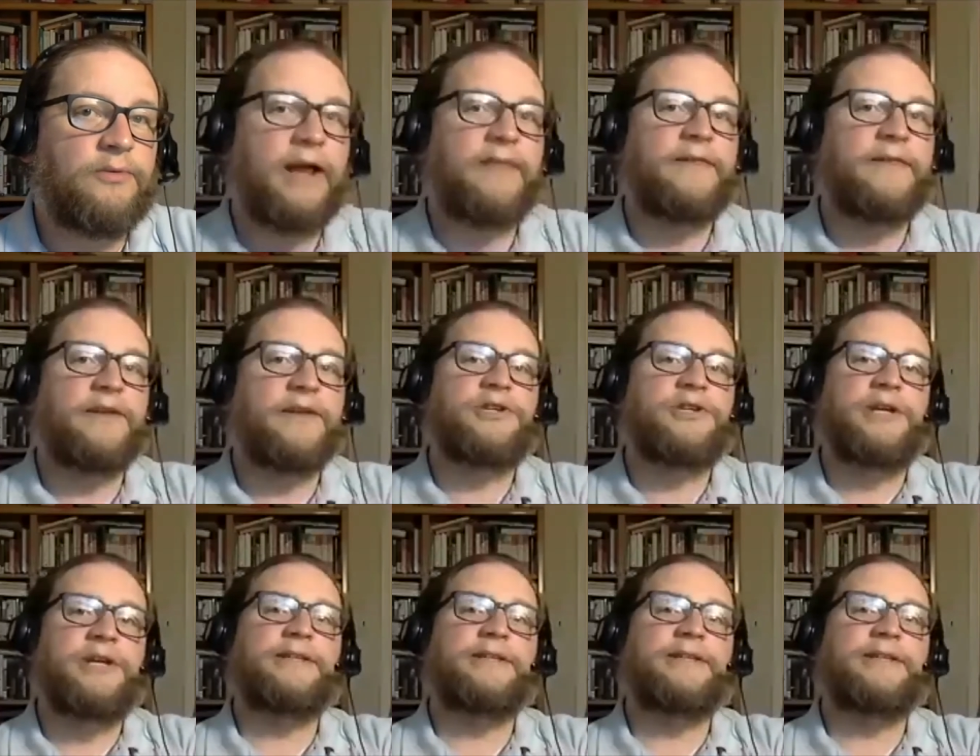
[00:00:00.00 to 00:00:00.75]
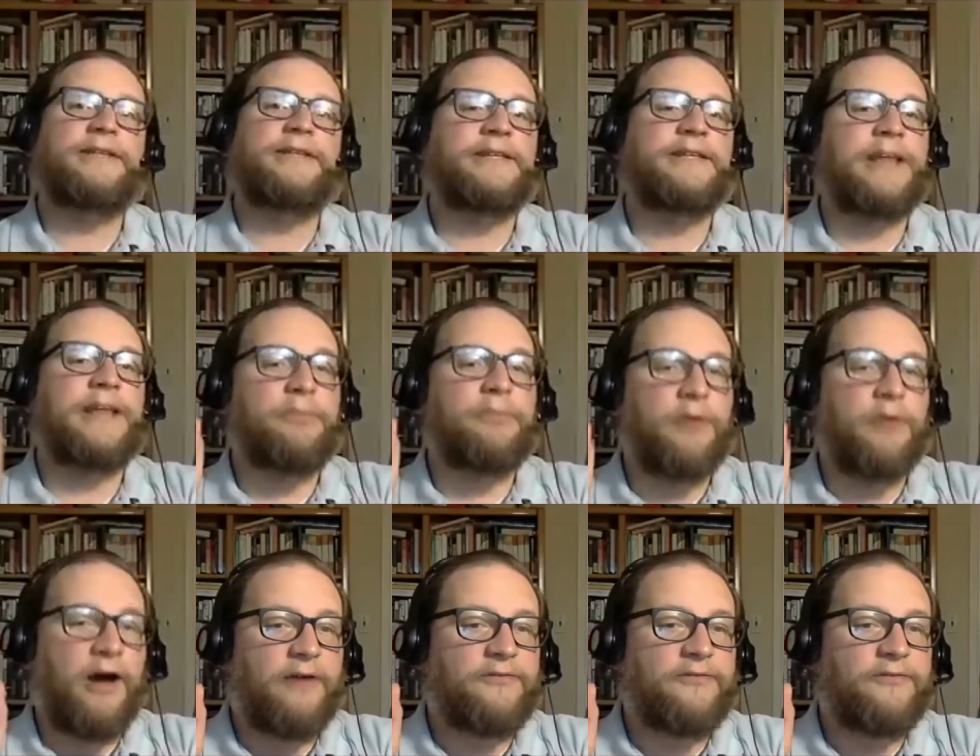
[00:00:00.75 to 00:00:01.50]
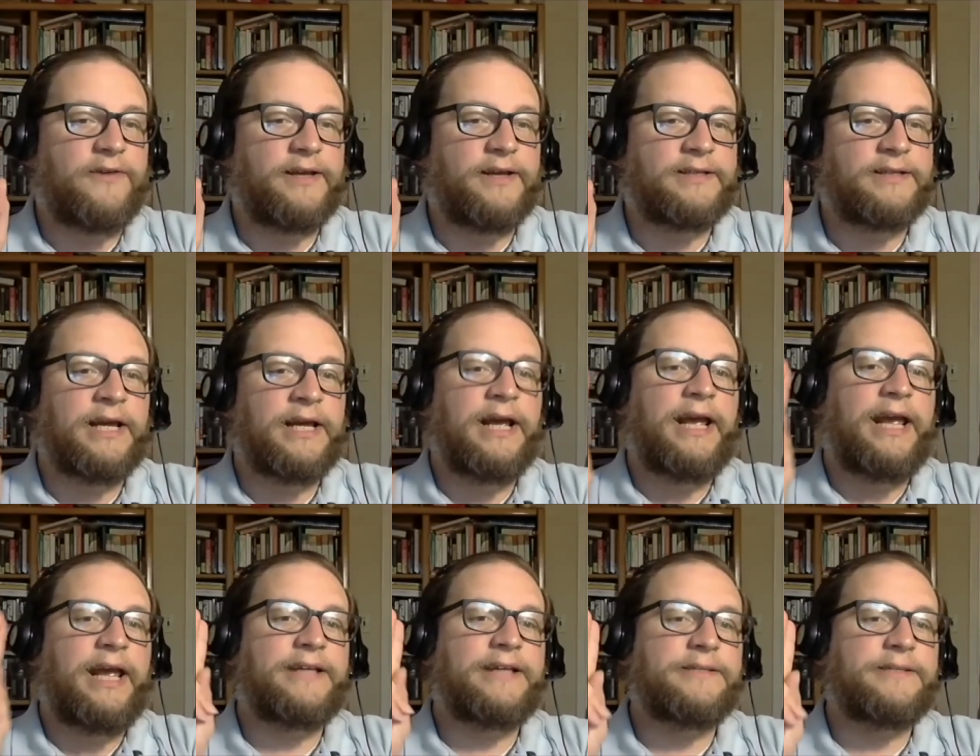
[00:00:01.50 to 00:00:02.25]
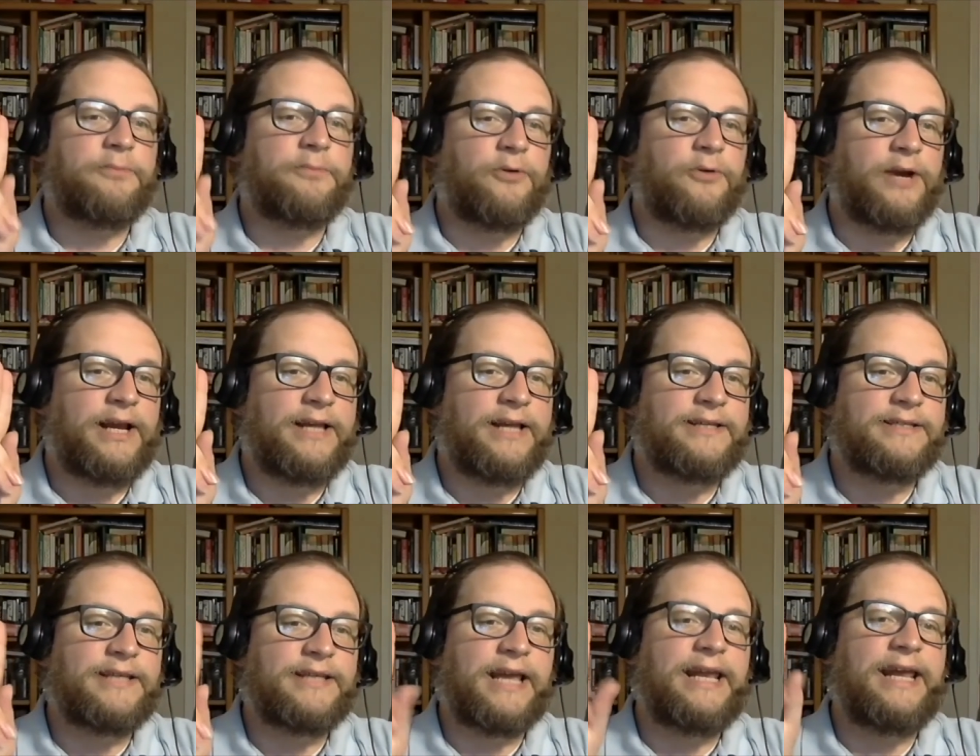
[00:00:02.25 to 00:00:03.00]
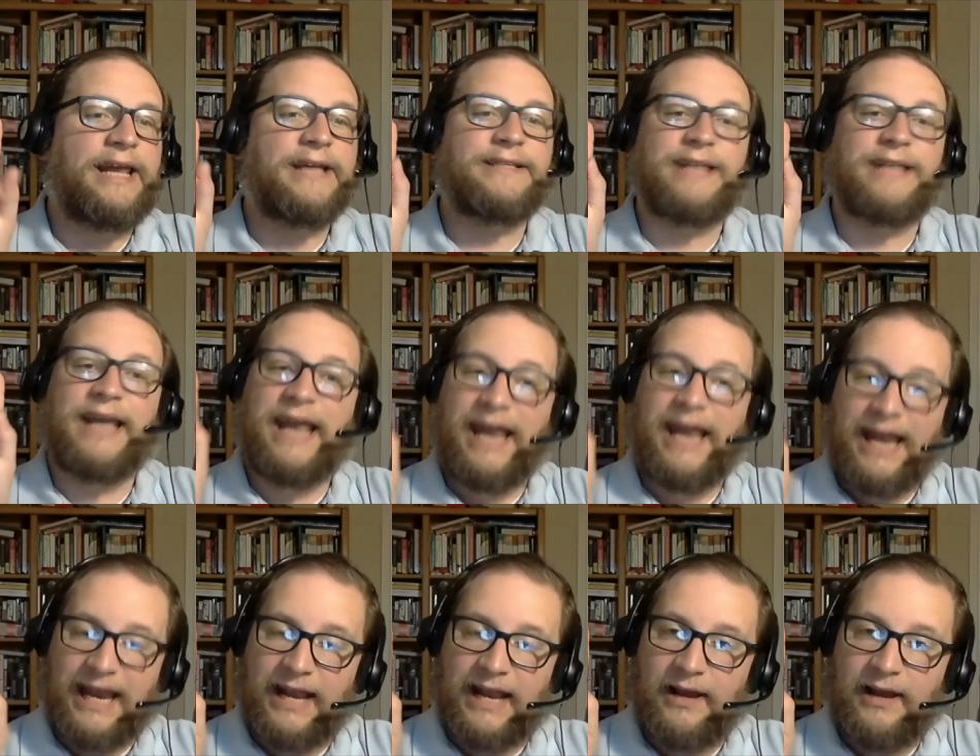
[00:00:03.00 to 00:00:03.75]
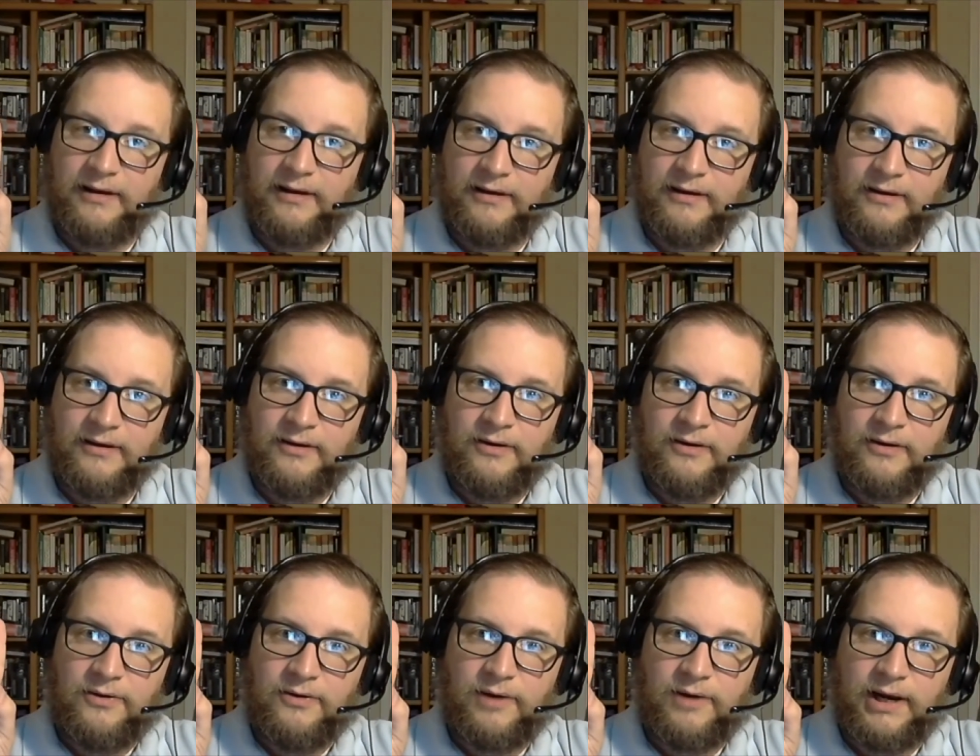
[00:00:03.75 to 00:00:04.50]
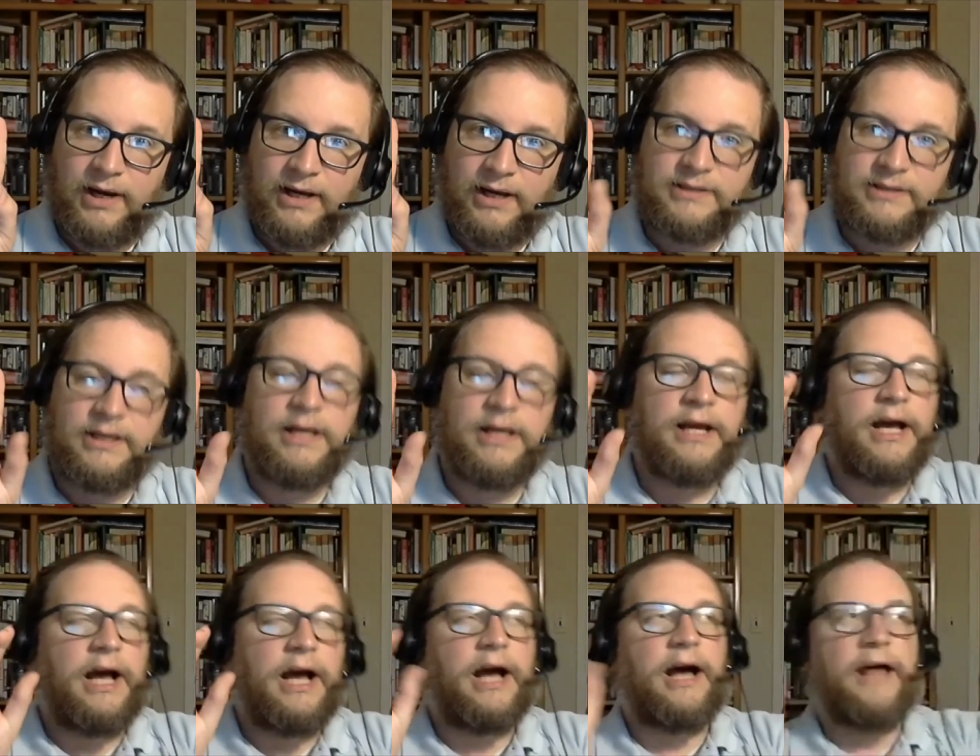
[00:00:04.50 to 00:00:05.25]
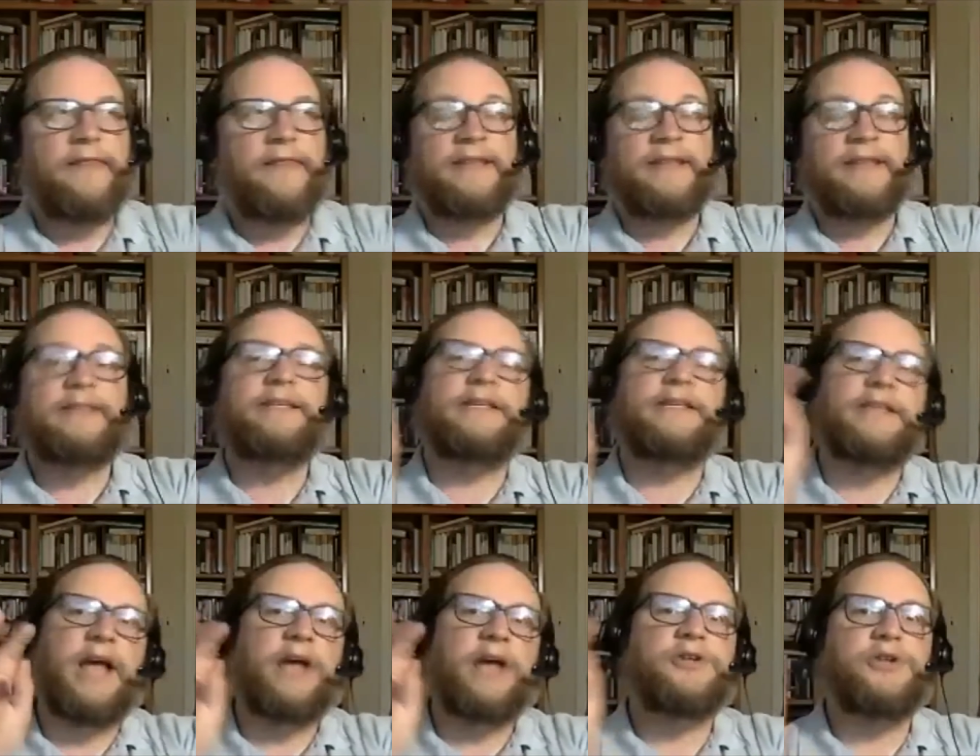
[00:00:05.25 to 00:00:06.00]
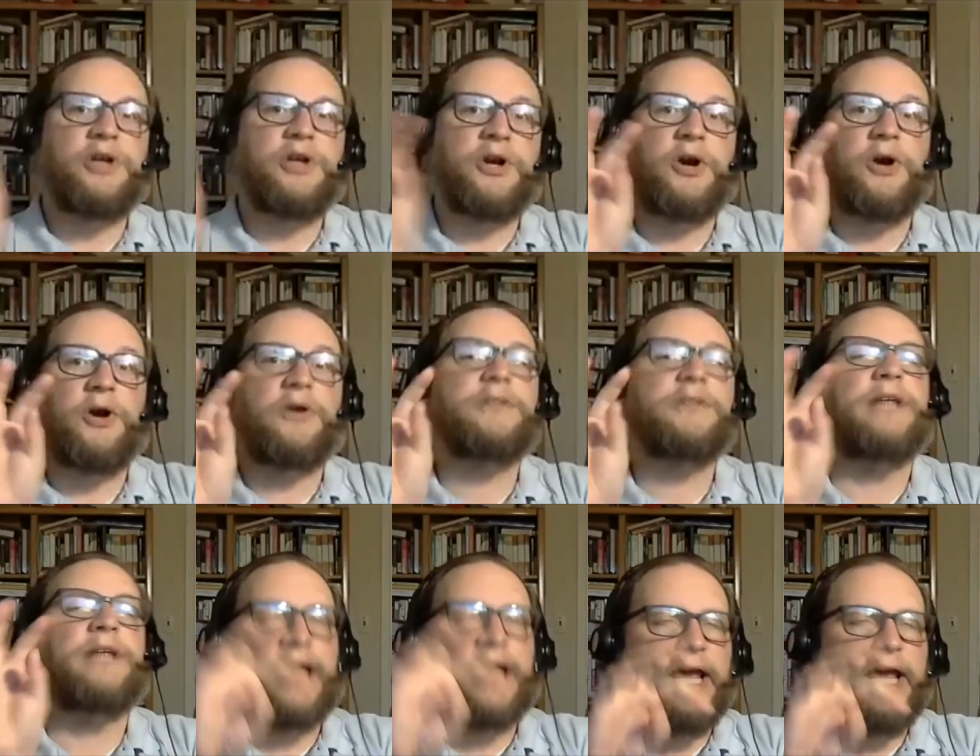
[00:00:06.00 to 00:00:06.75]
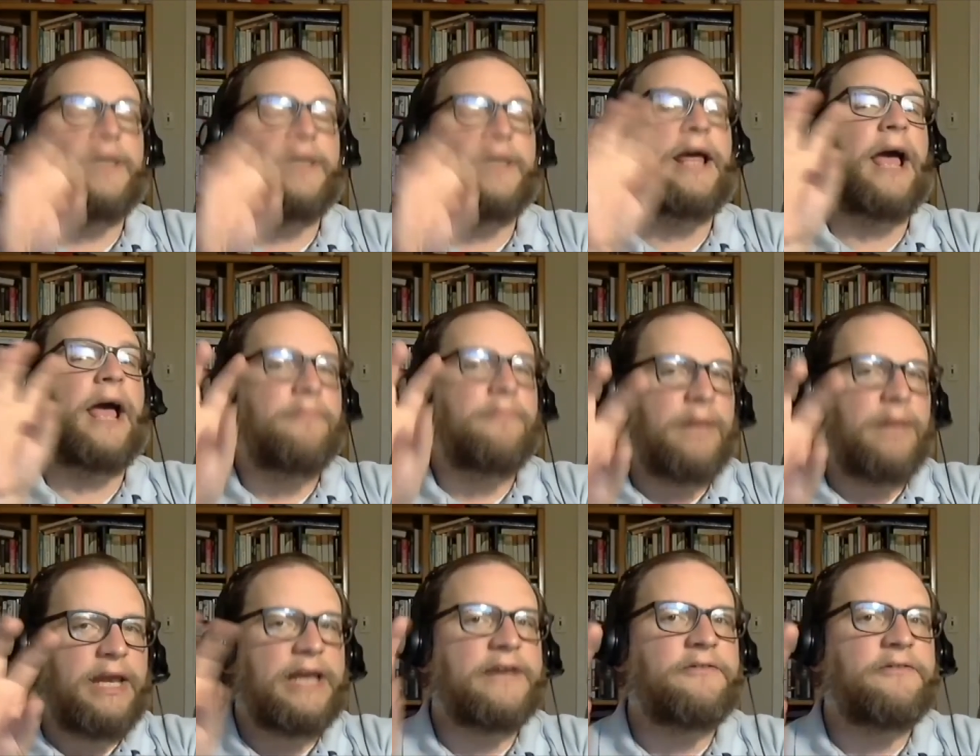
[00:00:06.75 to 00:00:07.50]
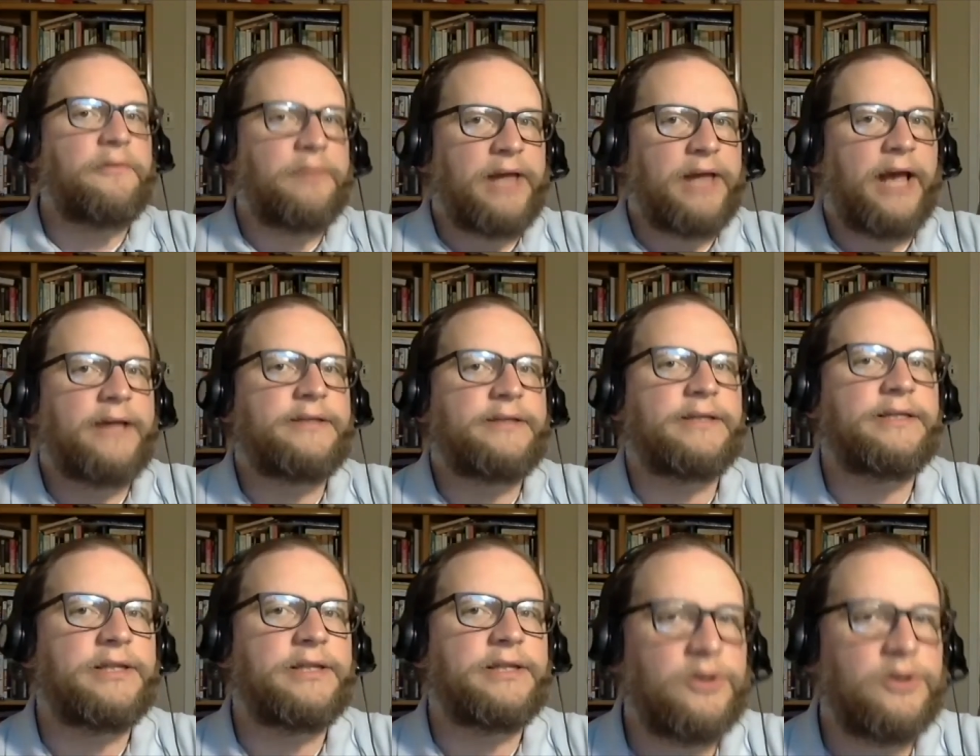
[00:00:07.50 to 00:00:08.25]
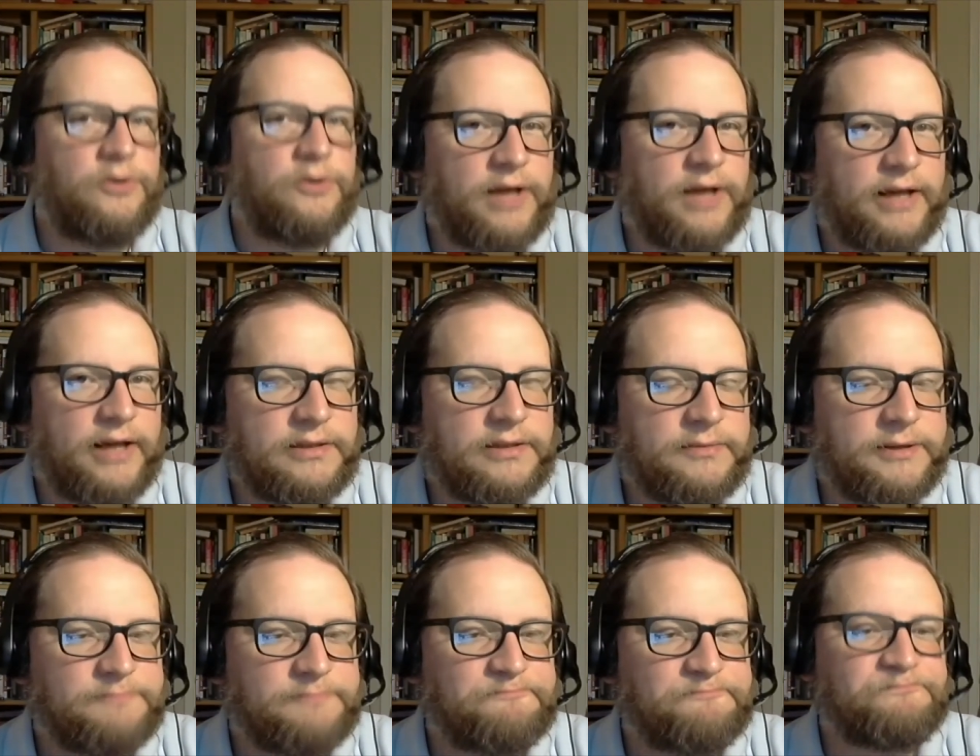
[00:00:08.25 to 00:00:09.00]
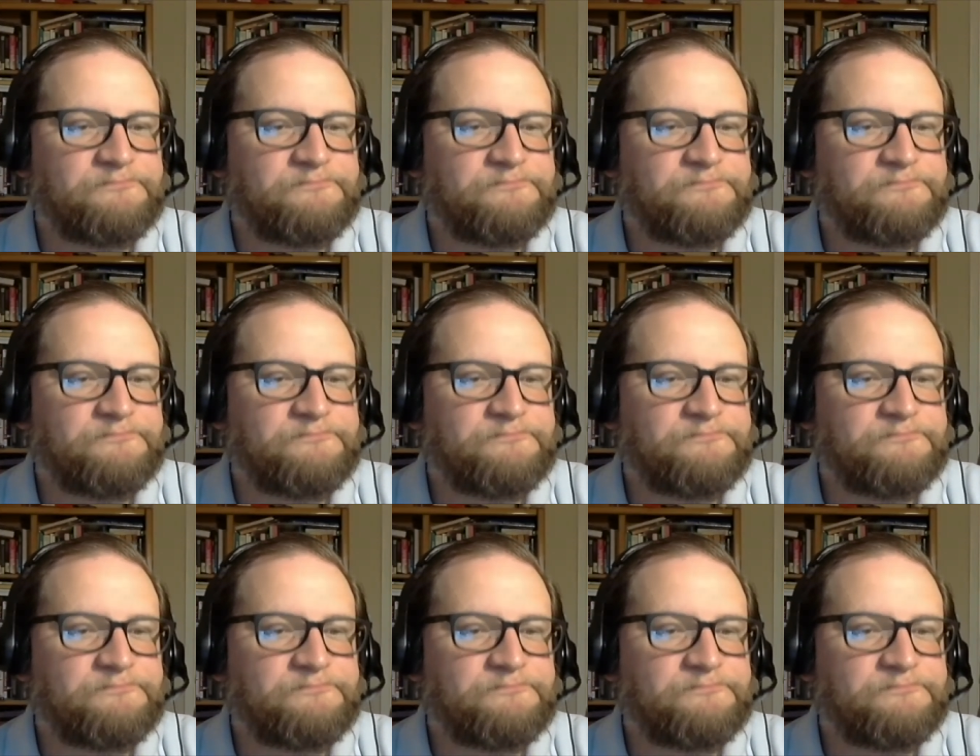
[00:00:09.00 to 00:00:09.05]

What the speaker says: That Jesus is a prophet, he is a priest, and he is a king, right? This discussion occurs, again, at many different places in the New Testament.